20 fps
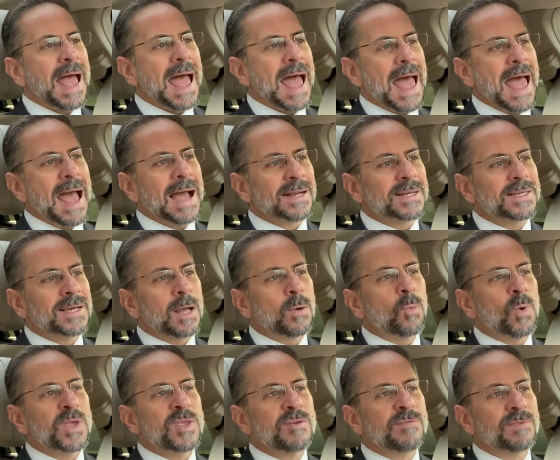act on
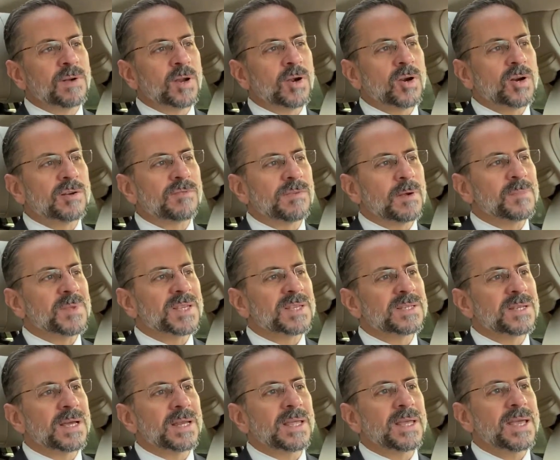what you've learned from the
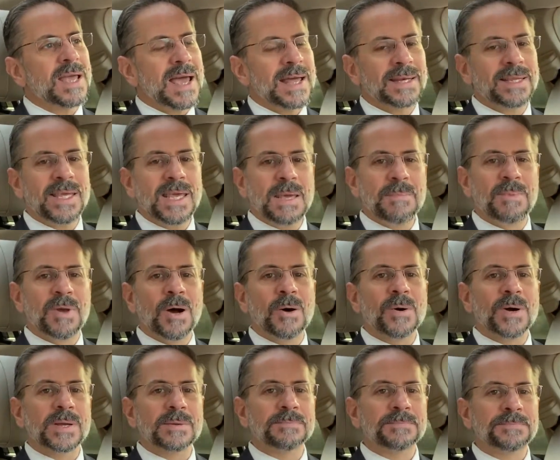study, and keep
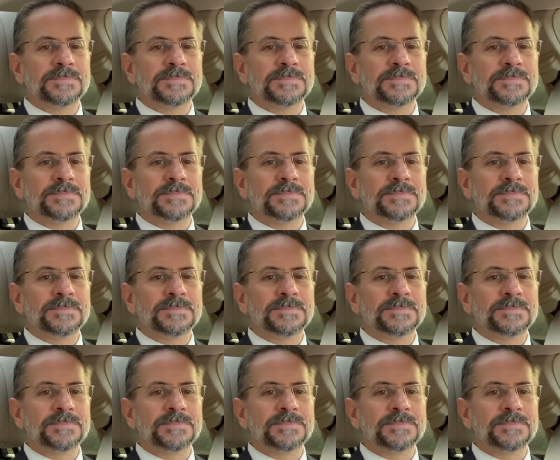going.